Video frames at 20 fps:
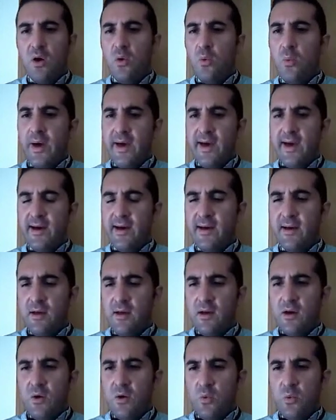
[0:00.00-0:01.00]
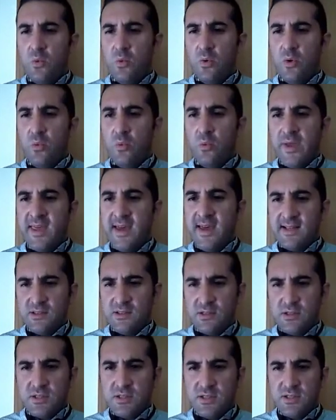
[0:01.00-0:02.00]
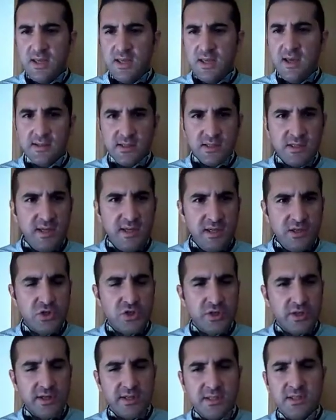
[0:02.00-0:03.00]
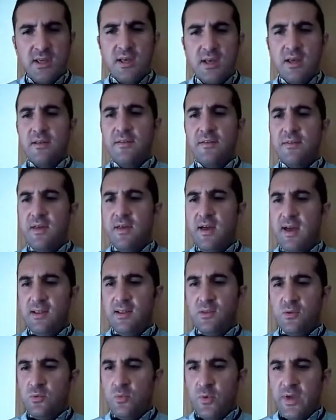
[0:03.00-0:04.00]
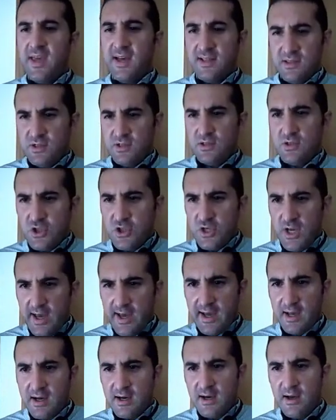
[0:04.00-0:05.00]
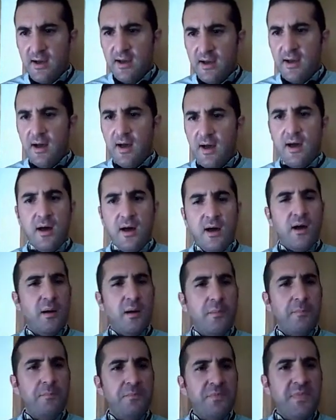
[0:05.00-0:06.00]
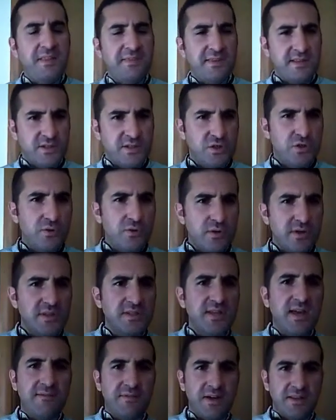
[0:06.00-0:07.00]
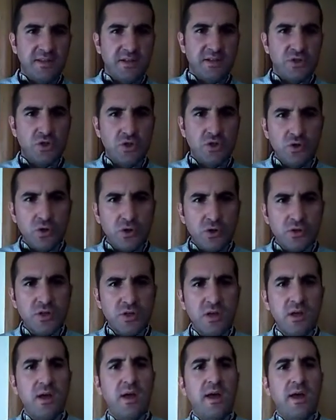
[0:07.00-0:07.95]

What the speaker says: where we get to see as teachers and we get to check that the students have understood